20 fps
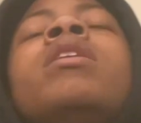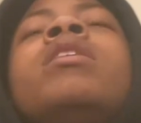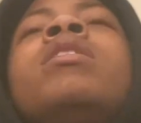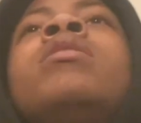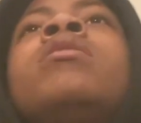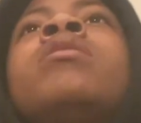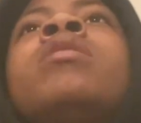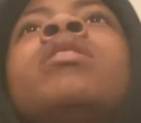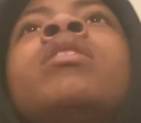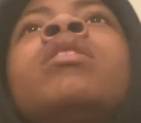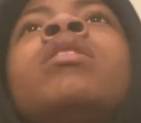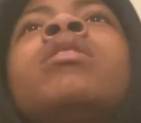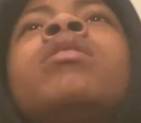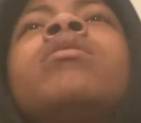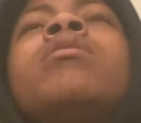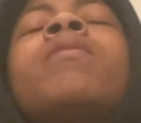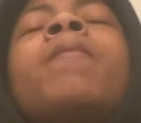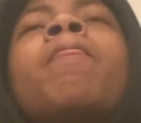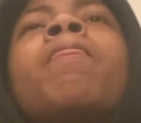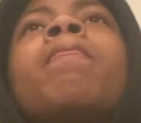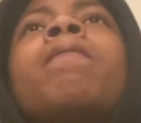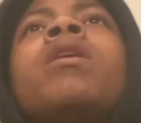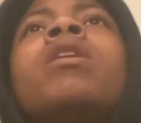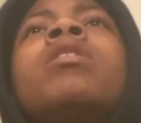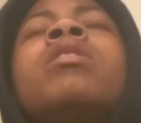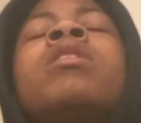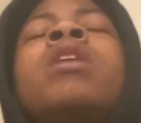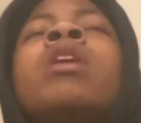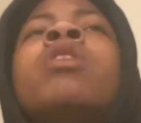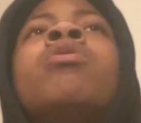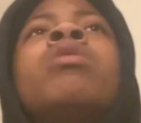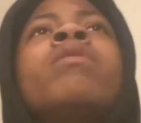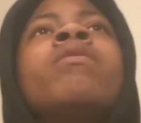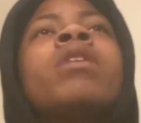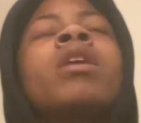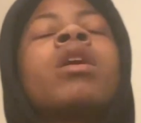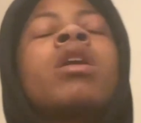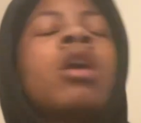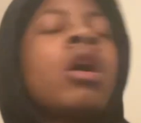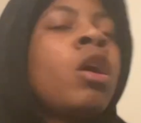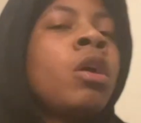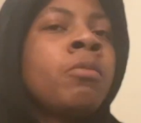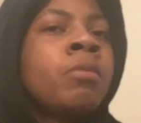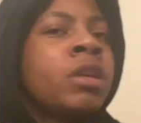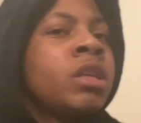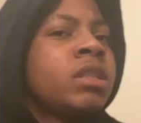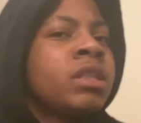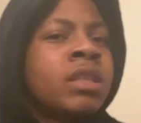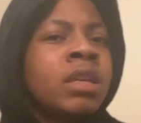And then y'all don't even comment.